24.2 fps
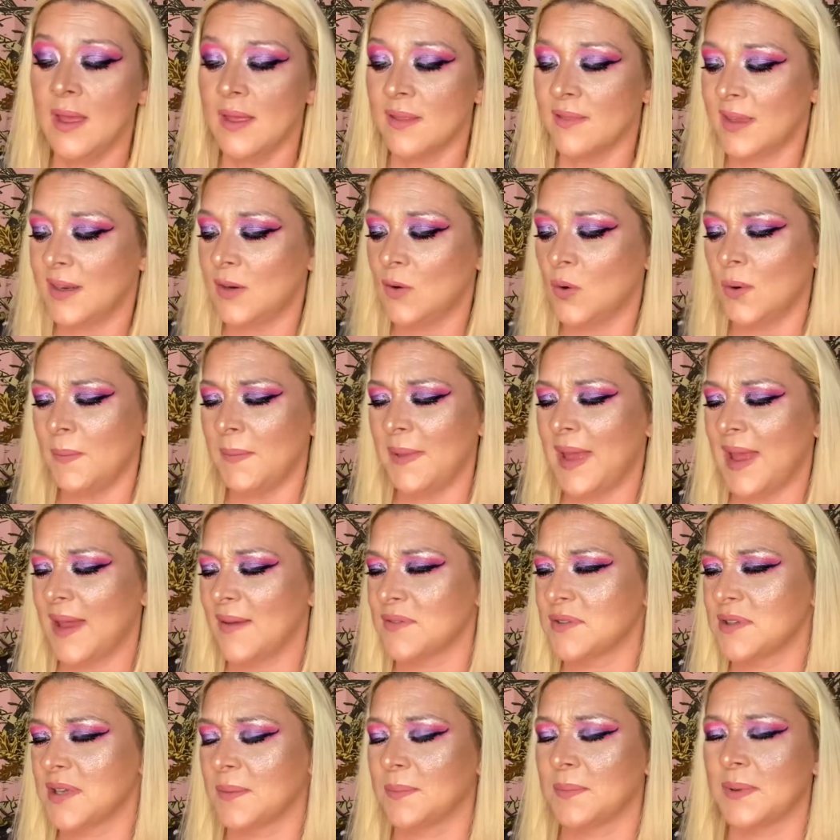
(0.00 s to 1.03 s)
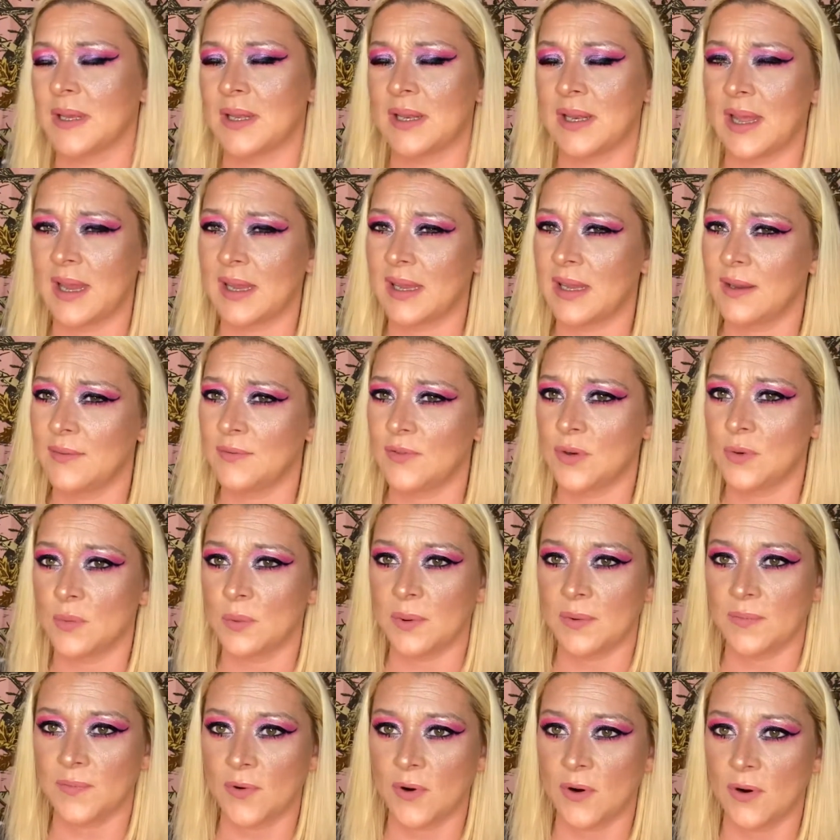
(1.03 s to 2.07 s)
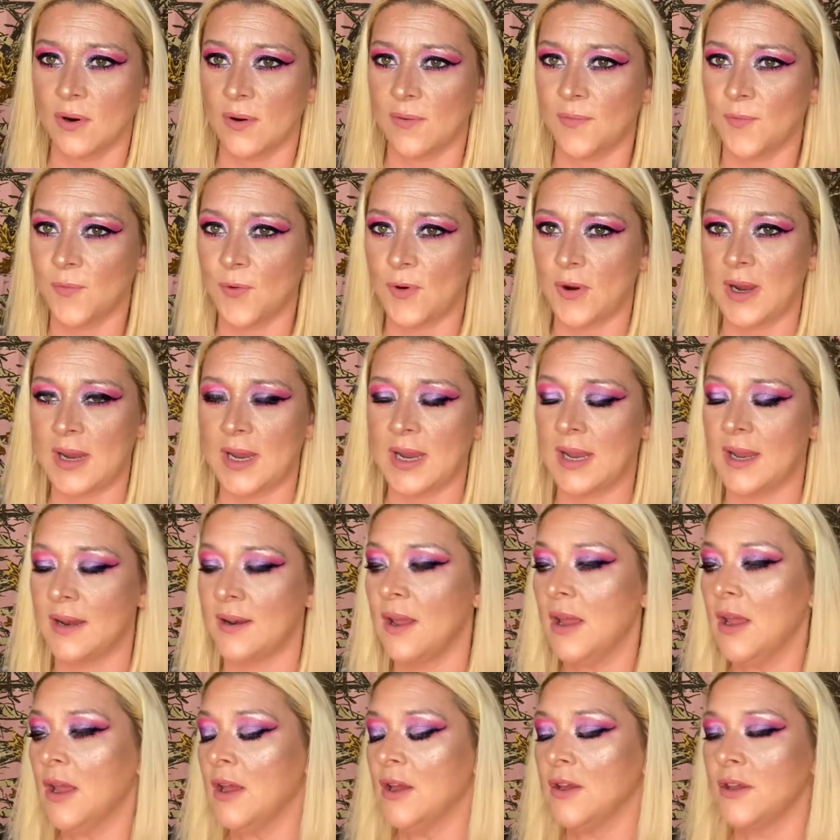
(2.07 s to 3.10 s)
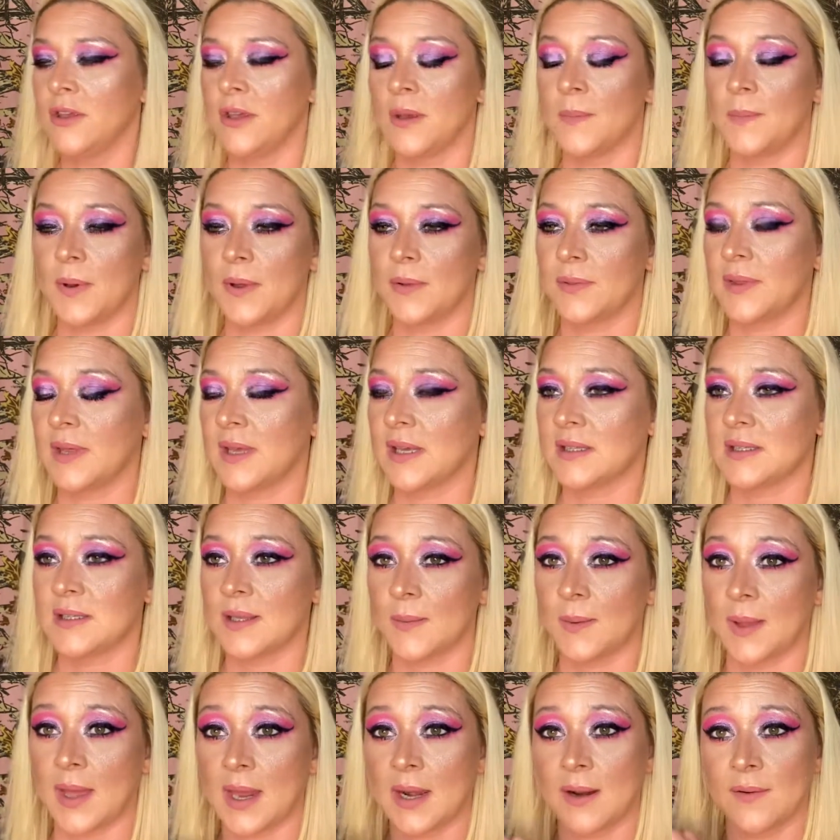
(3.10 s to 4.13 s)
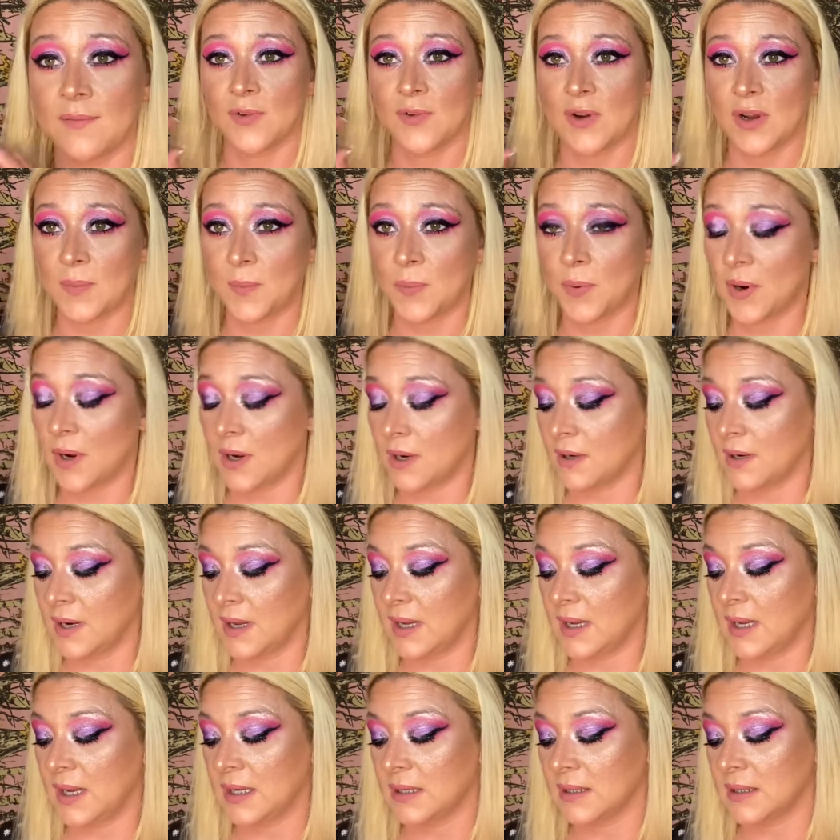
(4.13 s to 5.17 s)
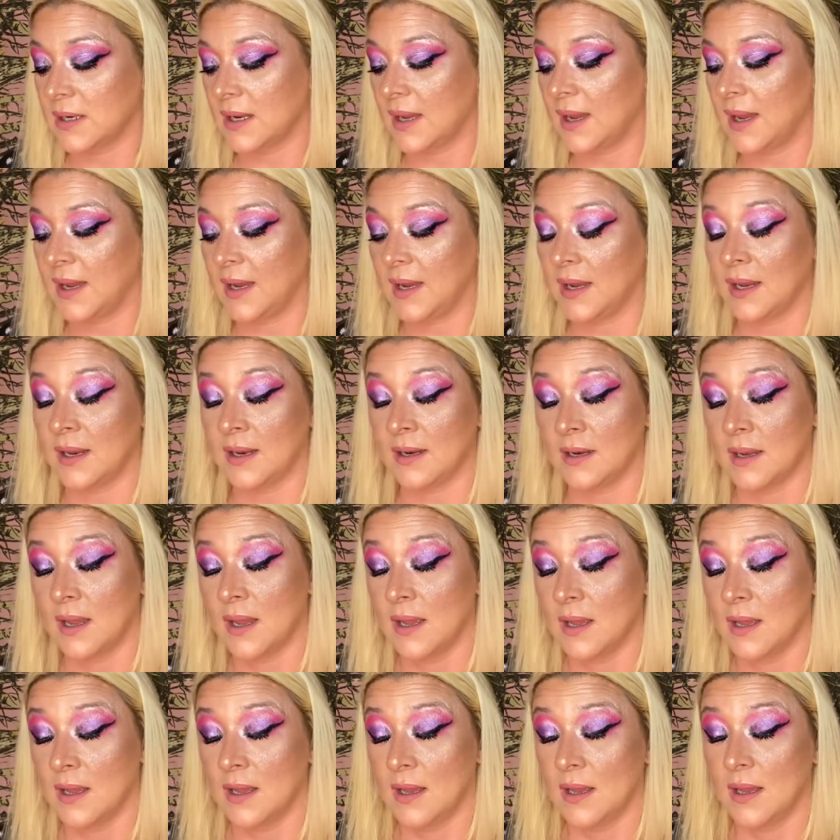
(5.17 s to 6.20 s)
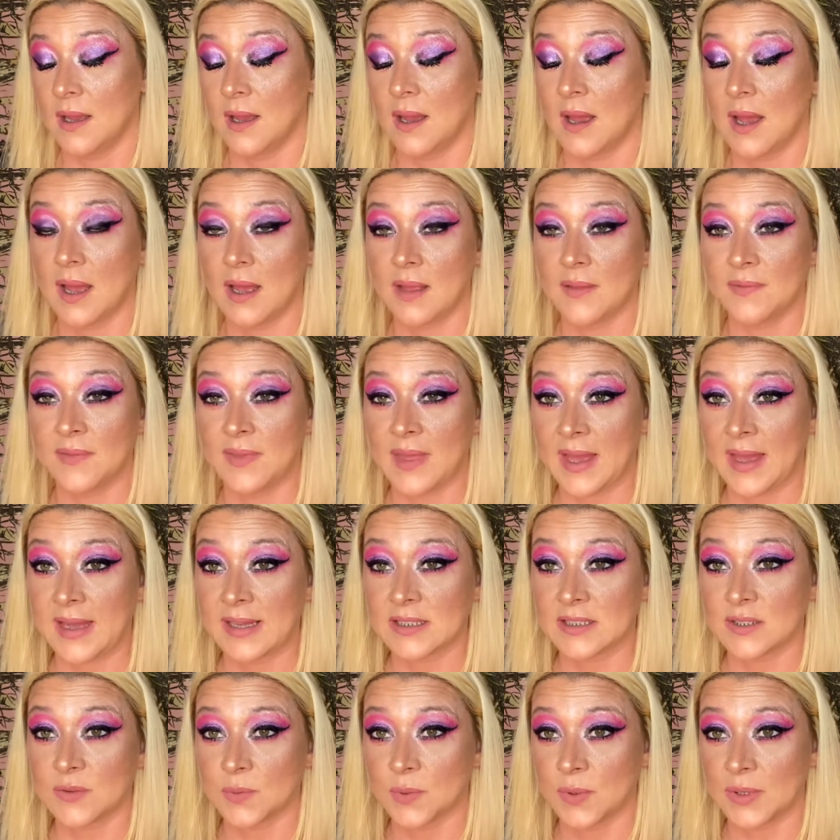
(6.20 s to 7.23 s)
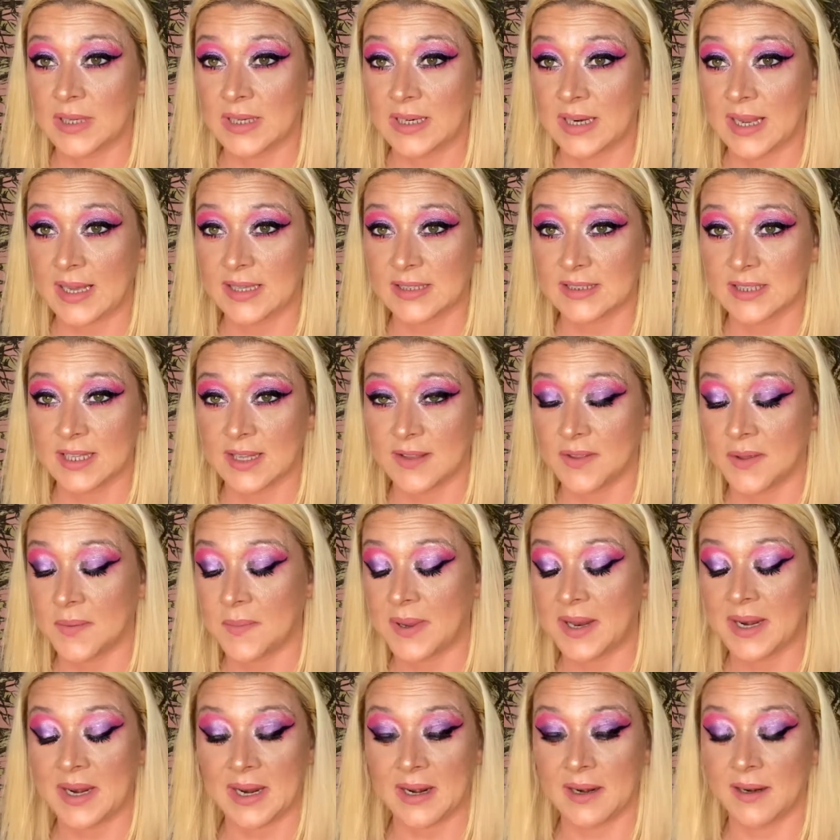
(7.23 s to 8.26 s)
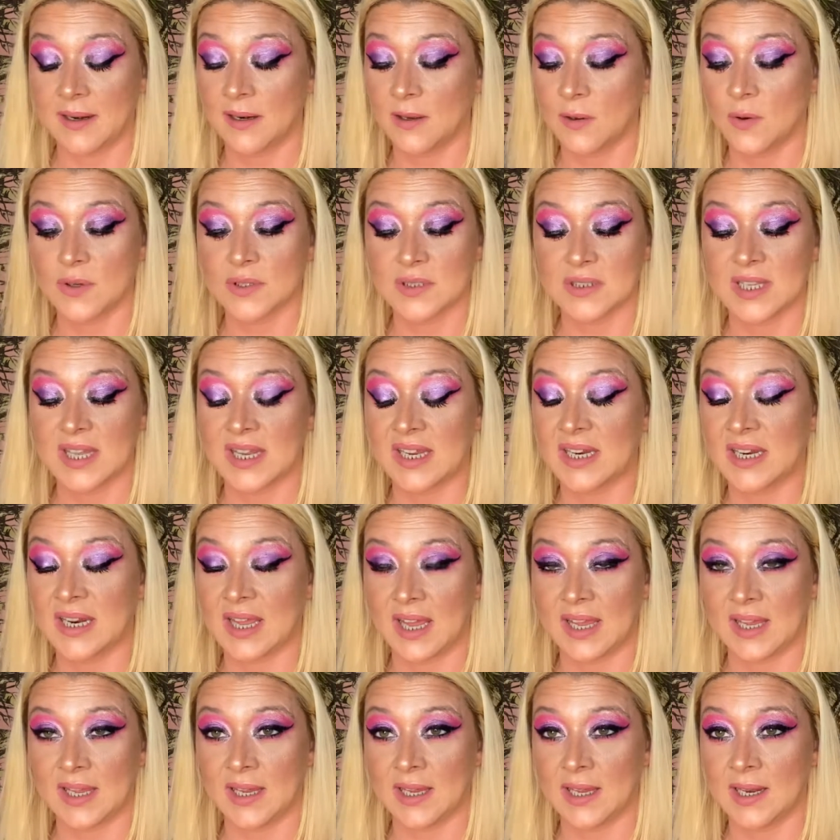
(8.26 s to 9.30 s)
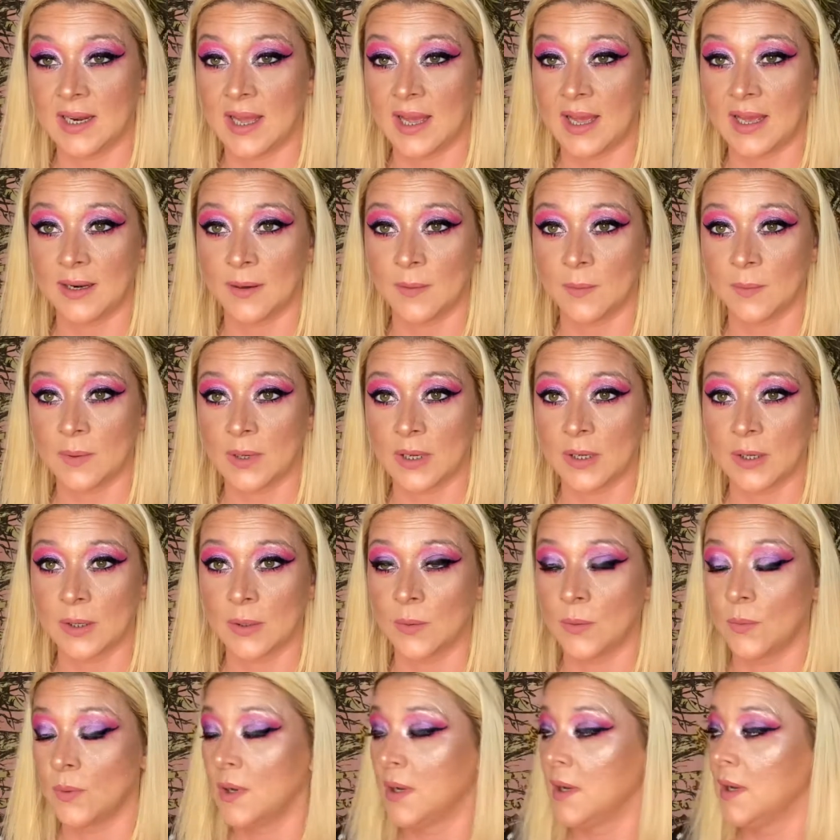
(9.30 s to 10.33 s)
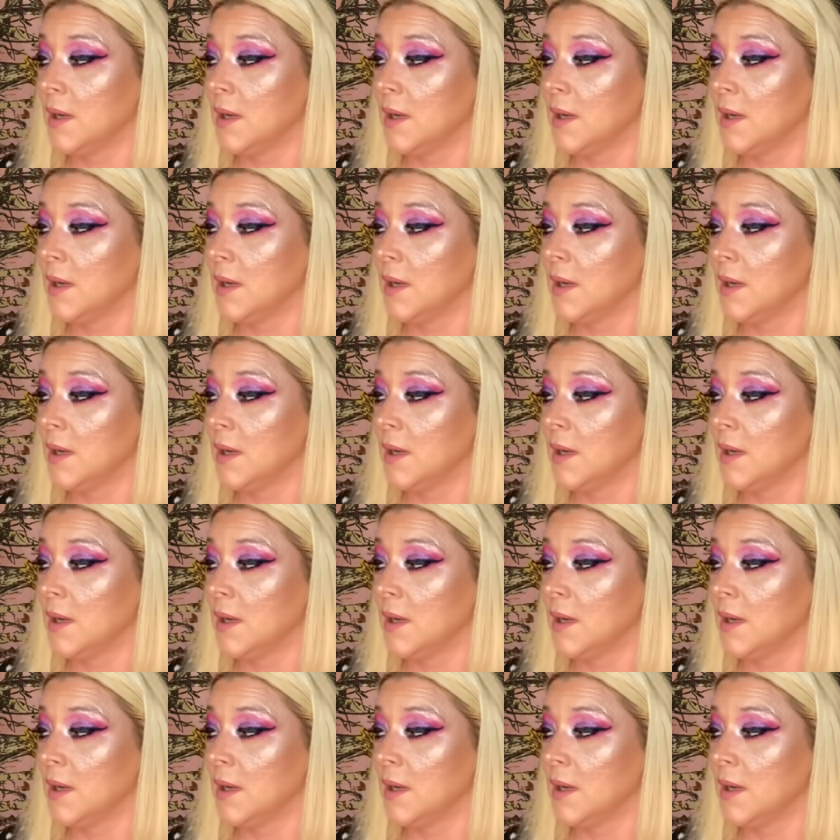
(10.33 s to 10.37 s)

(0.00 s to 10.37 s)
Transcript: They normally have something like if you refer a friend, you both get some kind of product. And that's really nice of them. And I need to quit saying "and." I don't know.